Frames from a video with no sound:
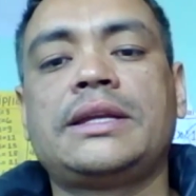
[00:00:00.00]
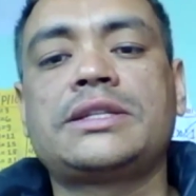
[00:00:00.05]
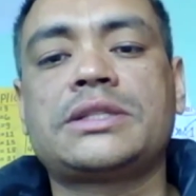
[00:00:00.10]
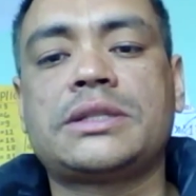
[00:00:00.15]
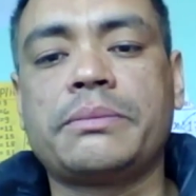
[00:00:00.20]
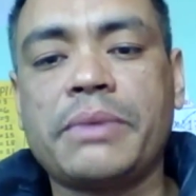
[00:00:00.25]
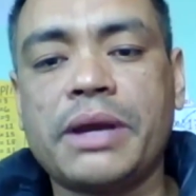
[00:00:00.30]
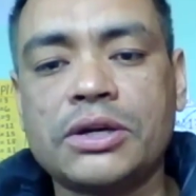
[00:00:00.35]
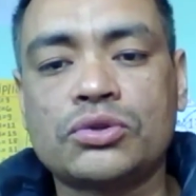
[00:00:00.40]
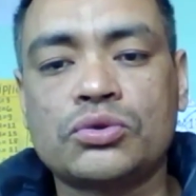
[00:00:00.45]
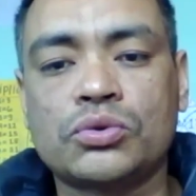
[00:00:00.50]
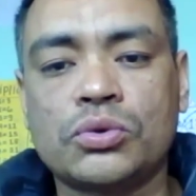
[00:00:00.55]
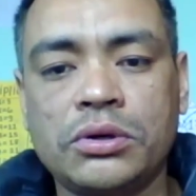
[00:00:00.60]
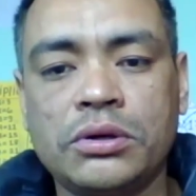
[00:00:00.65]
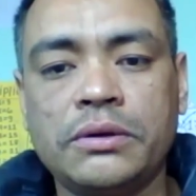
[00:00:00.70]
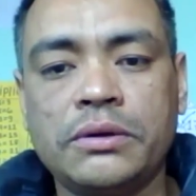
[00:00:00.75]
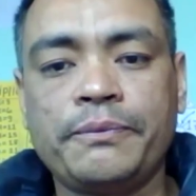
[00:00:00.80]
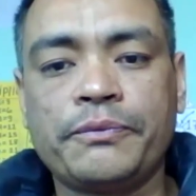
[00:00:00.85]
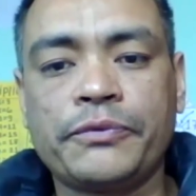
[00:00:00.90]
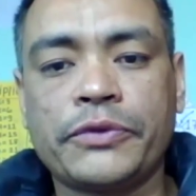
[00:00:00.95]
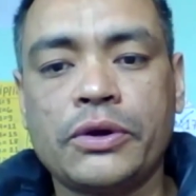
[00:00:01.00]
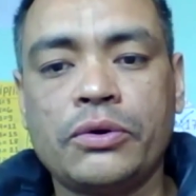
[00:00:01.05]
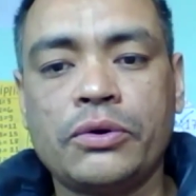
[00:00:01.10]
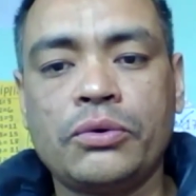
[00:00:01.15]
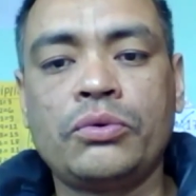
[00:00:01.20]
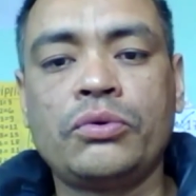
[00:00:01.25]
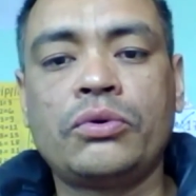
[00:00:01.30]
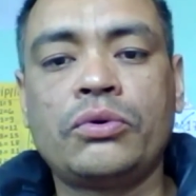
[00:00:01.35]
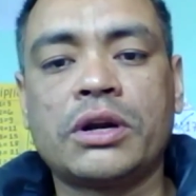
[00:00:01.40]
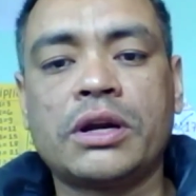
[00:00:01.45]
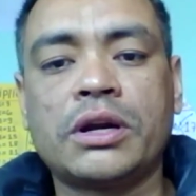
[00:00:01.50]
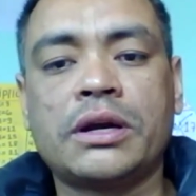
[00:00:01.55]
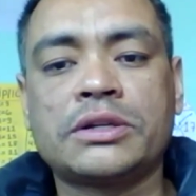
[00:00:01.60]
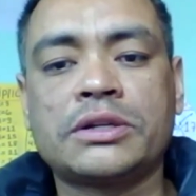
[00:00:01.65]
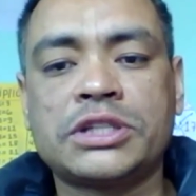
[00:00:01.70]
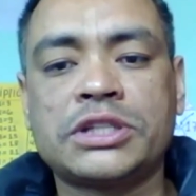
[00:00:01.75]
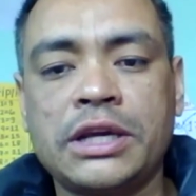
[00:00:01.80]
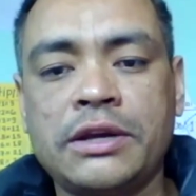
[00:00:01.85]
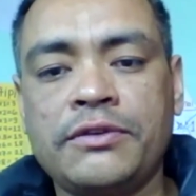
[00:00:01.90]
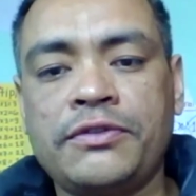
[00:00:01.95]
is the main role, who gonna
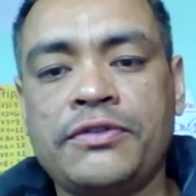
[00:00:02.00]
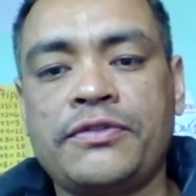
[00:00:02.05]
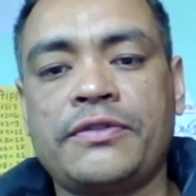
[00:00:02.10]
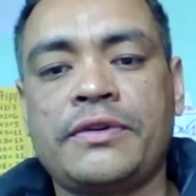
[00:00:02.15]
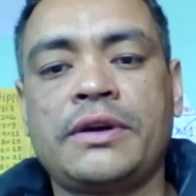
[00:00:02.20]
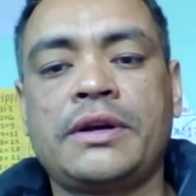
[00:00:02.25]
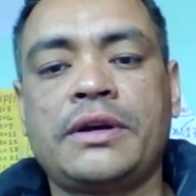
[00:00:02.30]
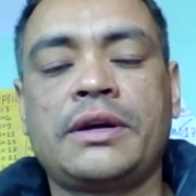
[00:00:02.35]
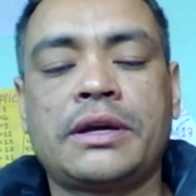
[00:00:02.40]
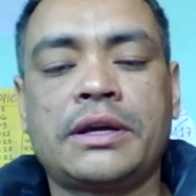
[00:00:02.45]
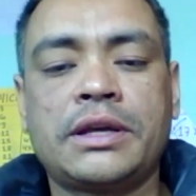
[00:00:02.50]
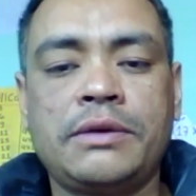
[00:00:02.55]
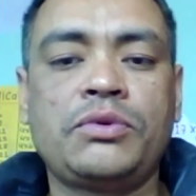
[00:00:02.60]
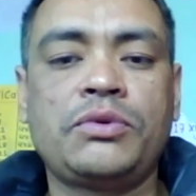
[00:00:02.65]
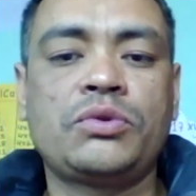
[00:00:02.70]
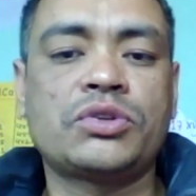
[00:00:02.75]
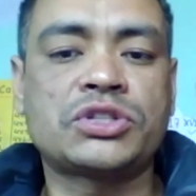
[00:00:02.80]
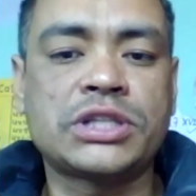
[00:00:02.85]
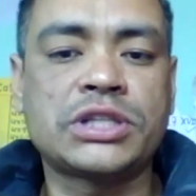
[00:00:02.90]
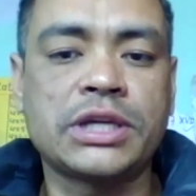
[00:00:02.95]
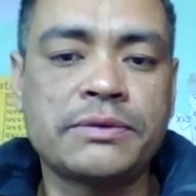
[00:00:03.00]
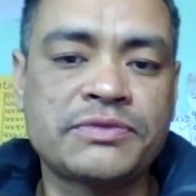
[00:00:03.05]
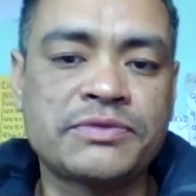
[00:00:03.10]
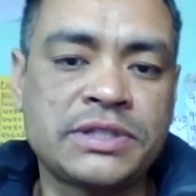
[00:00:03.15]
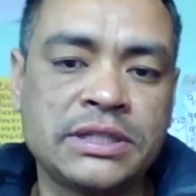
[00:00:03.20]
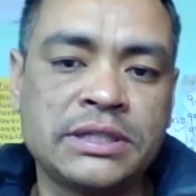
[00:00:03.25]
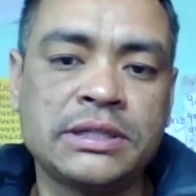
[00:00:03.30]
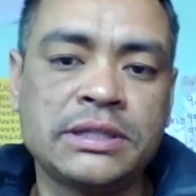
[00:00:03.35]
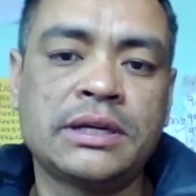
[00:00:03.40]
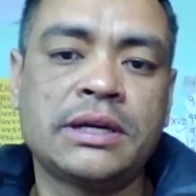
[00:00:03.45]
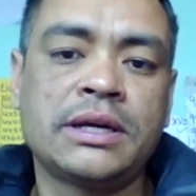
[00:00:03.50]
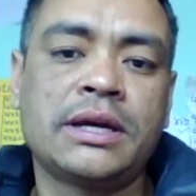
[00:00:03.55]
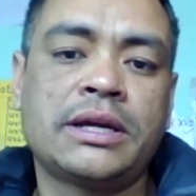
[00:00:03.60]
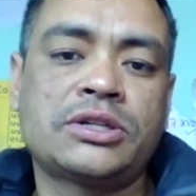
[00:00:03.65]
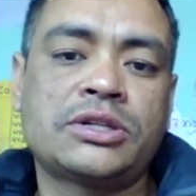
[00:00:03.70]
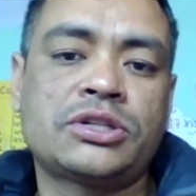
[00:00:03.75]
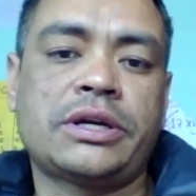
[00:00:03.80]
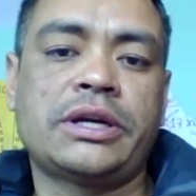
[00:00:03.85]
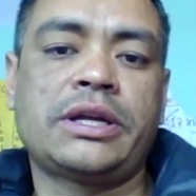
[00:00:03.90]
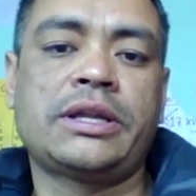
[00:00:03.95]
give you the safety
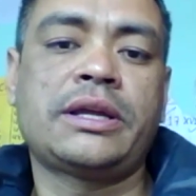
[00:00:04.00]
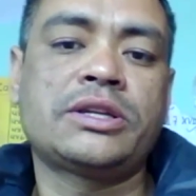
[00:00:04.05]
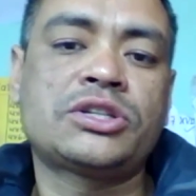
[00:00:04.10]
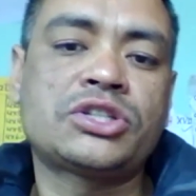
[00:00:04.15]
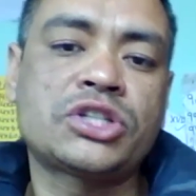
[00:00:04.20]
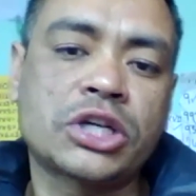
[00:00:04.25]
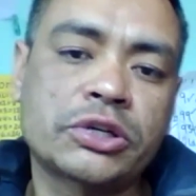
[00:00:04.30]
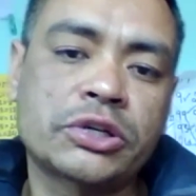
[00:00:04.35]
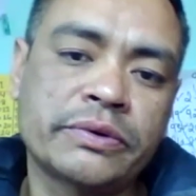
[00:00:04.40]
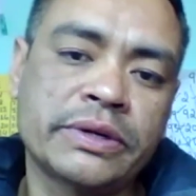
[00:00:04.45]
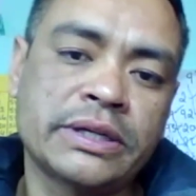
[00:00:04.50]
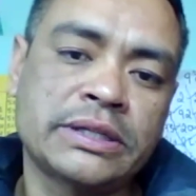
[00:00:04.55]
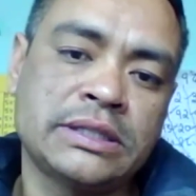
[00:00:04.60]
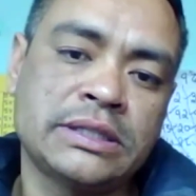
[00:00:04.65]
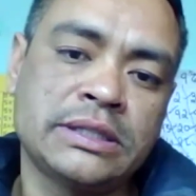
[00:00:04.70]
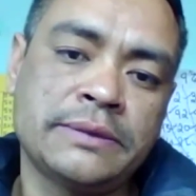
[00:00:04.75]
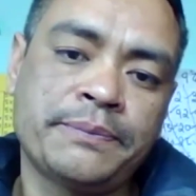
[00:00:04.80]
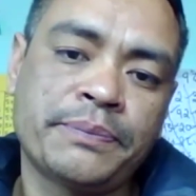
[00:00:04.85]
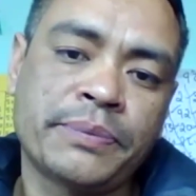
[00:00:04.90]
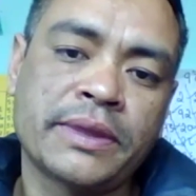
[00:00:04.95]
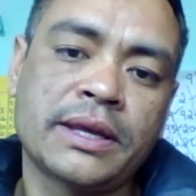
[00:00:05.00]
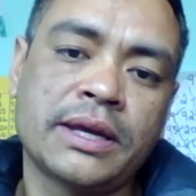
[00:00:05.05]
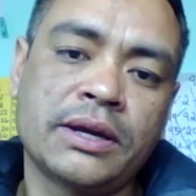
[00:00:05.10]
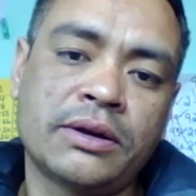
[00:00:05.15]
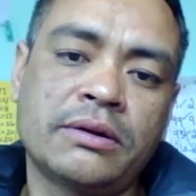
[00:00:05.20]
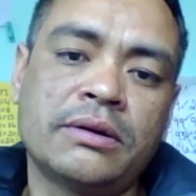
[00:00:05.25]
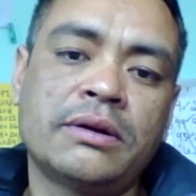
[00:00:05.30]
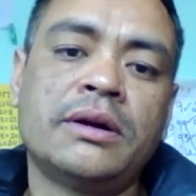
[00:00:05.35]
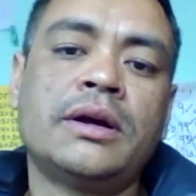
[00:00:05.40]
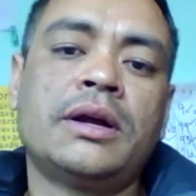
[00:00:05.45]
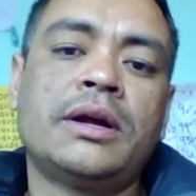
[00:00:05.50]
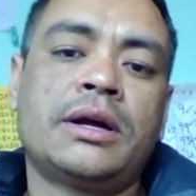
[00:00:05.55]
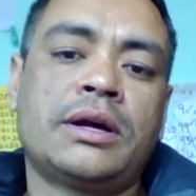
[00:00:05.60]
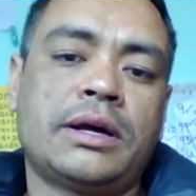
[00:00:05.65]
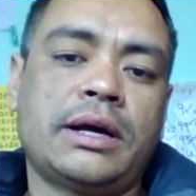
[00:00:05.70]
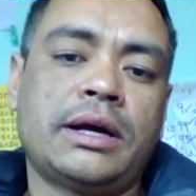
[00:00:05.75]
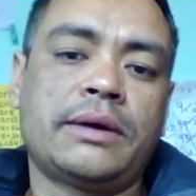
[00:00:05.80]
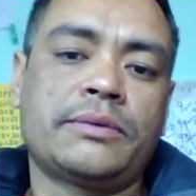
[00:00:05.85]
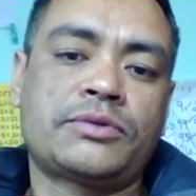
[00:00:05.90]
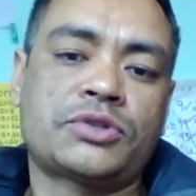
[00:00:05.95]
and then security.
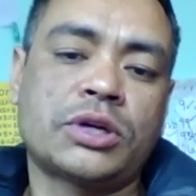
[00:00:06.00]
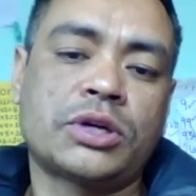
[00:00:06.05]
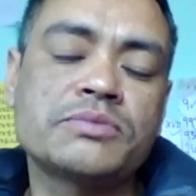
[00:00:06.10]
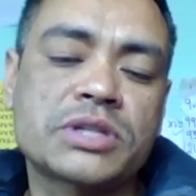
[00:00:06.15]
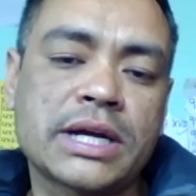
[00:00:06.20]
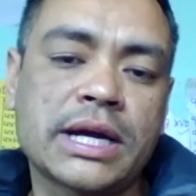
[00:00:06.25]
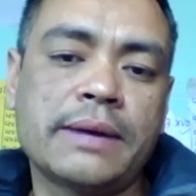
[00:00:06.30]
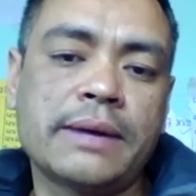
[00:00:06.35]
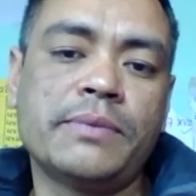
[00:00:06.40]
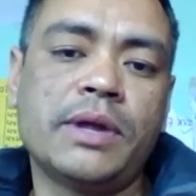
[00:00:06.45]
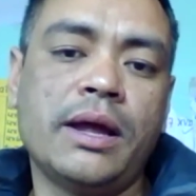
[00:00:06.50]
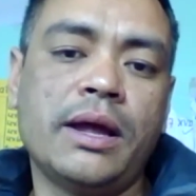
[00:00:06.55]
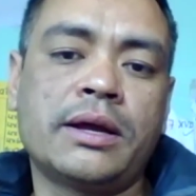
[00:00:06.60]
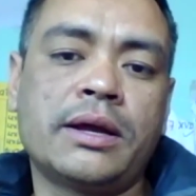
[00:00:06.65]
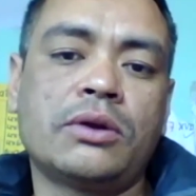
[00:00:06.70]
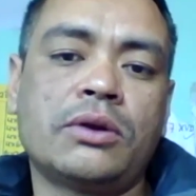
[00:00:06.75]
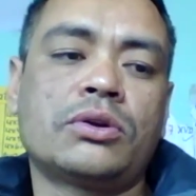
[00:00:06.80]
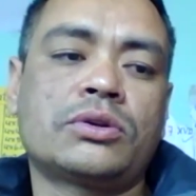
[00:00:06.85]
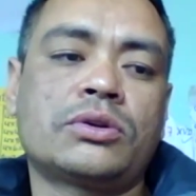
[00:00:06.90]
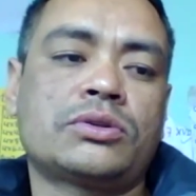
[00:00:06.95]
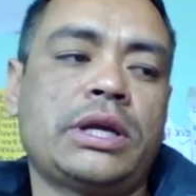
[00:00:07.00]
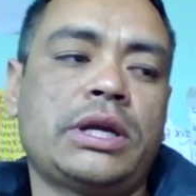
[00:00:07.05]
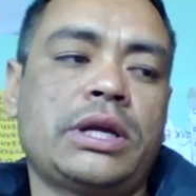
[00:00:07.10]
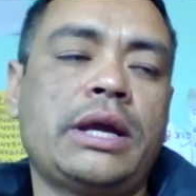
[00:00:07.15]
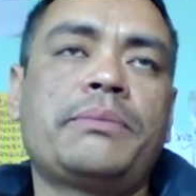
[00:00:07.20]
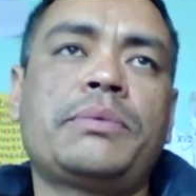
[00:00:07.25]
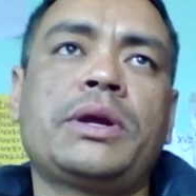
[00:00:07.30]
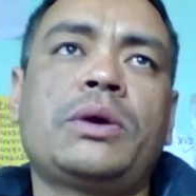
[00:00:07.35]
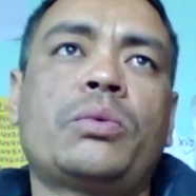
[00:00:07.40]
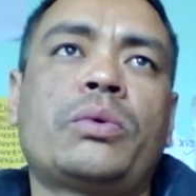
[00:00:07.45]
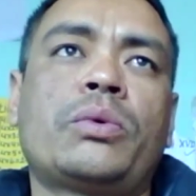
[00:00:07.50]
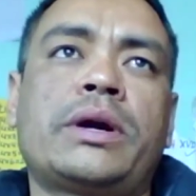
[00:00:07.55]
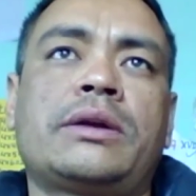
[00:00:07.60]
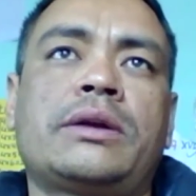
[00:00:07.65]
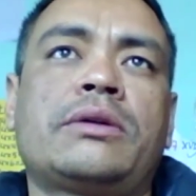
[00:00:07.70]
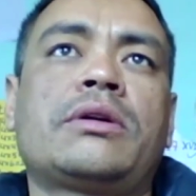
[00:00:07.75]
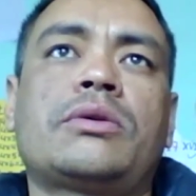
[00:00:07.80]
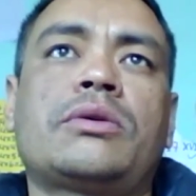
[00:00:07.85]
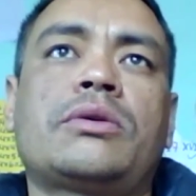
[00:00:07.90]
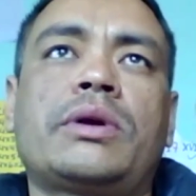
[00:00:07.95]
Sometimes everywhere,
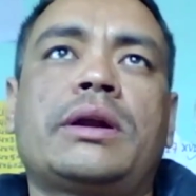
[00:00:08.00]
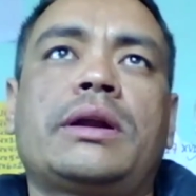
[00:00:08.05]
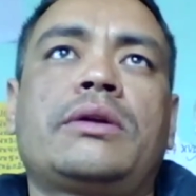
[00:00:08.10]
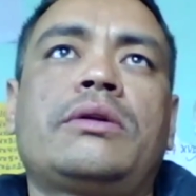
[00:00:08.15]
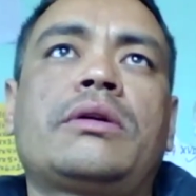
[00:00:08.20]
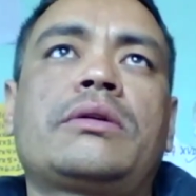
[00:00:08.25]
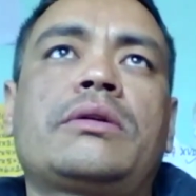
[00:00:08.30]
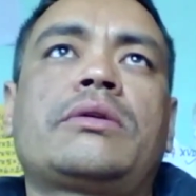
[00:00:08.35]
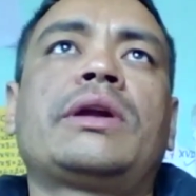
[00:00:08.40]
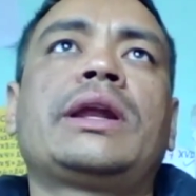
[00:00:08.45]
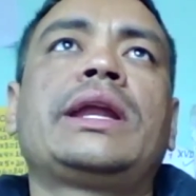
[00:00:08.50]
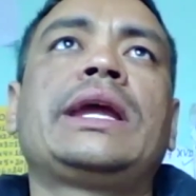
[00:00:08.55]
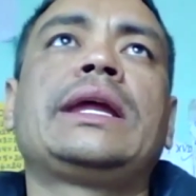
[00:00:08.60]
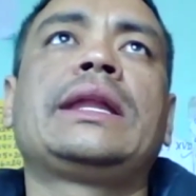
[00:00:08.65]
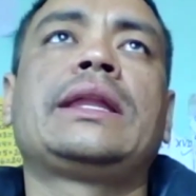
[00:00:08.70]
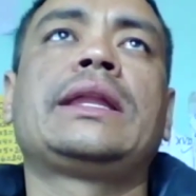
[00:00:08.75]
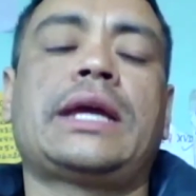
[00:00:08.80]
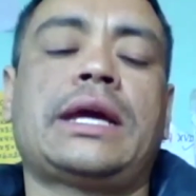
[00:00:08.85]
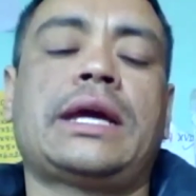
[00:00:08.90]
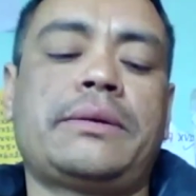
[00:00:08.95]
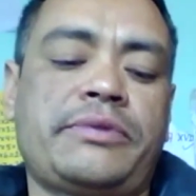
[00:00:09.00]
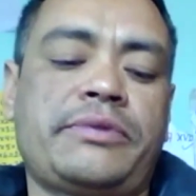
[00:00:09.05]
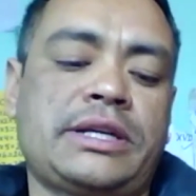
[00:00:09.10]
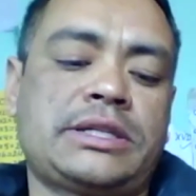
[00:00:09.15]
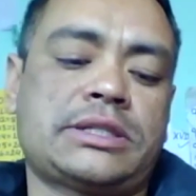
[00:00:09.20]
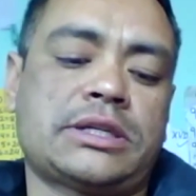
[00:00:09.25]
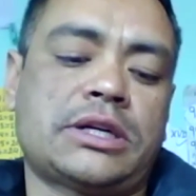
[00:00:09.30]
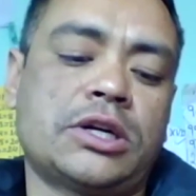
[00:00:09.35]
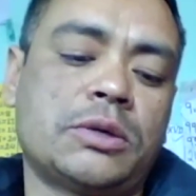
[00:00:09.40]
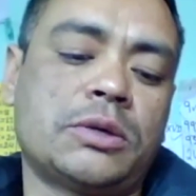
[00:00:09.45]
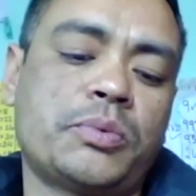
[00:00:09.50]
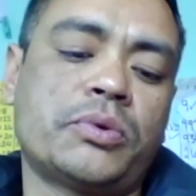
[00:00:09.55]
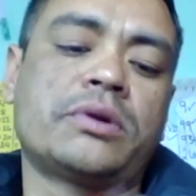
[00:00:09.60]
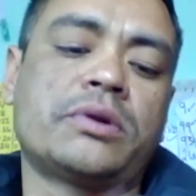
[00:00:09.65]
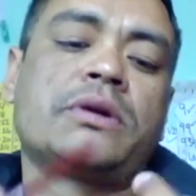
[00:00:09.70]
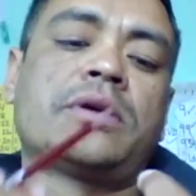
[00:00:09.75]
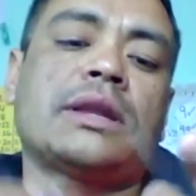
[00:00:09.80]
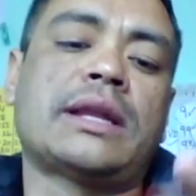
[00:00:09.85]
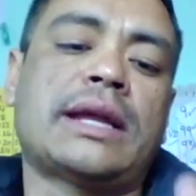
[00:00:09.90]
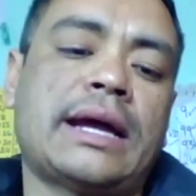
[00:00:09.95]
not only in Everest,
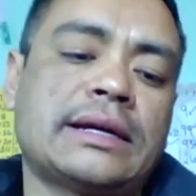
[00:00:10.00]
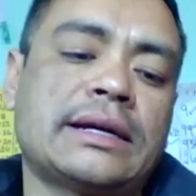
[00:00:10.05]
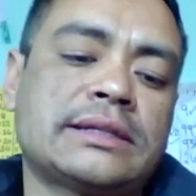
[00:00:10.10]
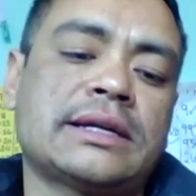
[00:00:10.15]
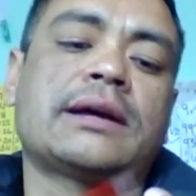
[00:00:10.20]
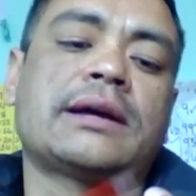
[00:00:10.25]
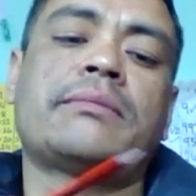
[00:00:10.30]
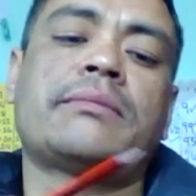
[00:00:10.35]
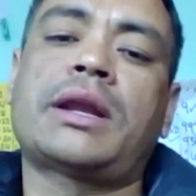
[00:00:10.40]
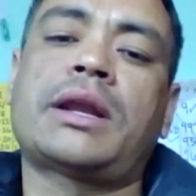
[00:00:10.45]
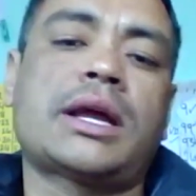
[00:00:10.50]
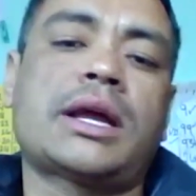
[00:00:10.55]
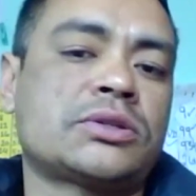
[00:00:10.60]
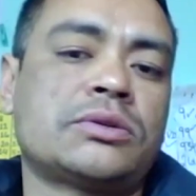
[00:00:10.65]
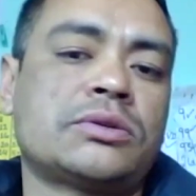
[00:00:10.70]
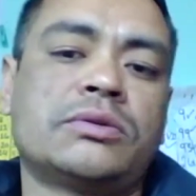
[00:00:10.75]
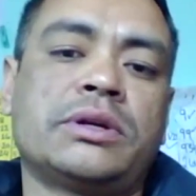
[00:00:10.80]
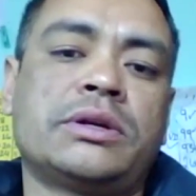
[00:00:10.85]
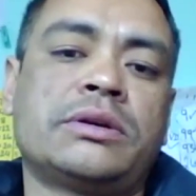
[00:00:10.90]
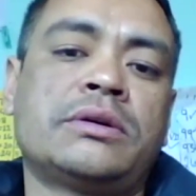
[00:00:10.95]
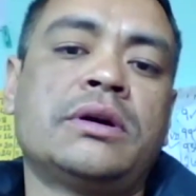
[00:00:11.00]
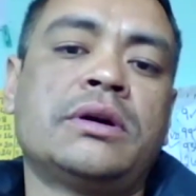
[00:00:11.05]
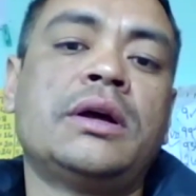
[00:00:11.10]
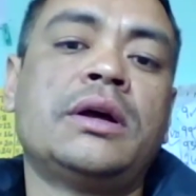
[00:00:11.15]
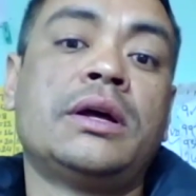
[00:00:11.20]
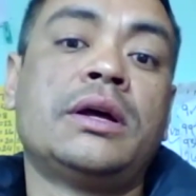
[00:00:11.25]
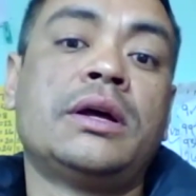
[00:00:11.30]
Annapurna, Langtang, Manaslu.